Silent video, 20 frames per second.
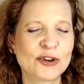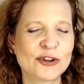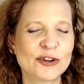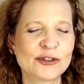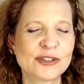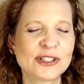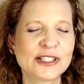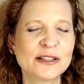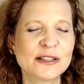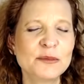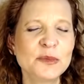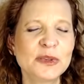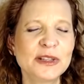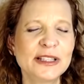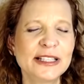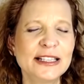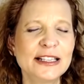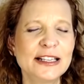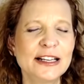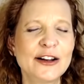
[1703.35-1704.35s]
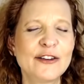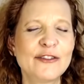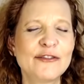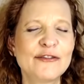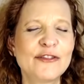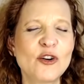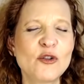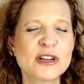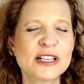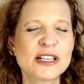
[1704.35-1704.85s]
You're simply
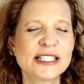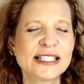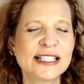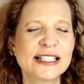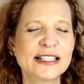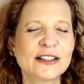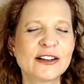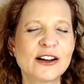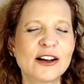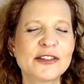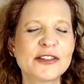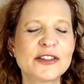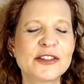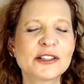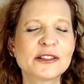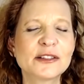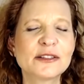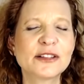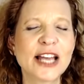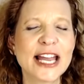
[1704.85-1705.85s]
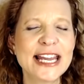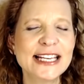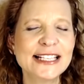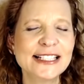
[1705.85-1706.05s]
focusing on the light